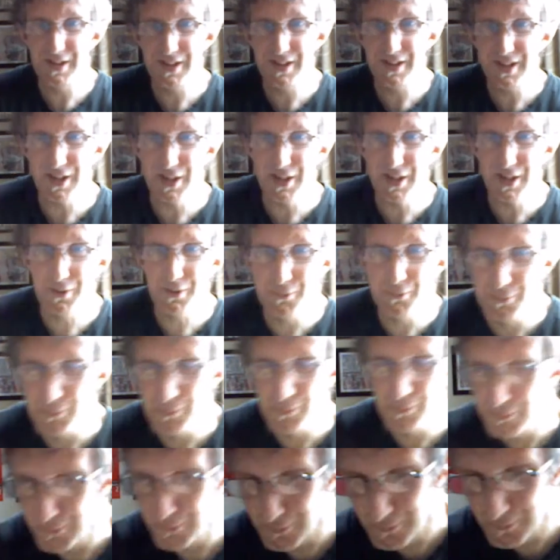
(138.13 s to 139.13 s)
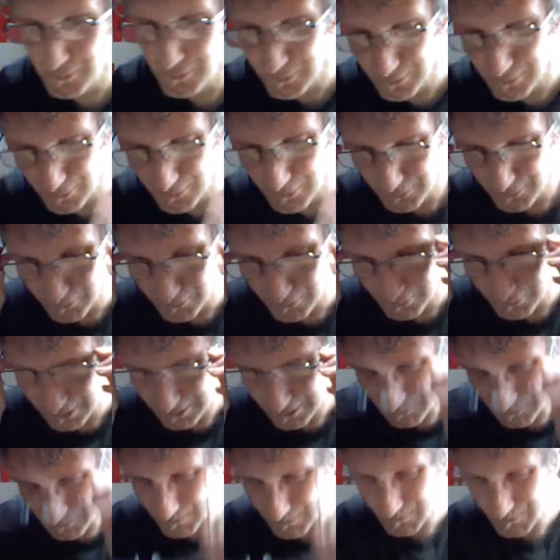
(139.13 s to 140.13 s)
Ooh.
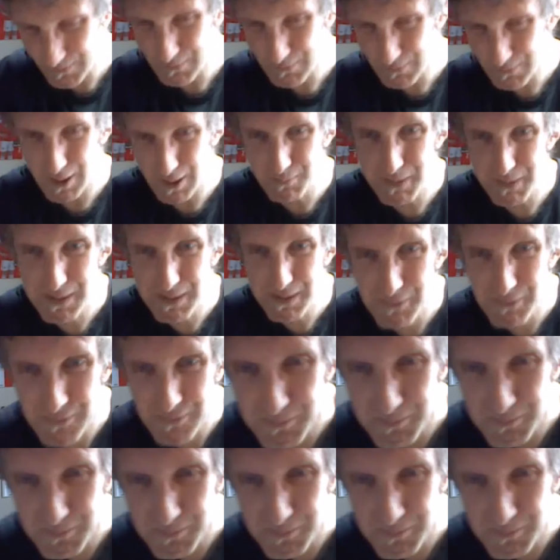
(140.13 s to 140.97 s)
Right, bear with me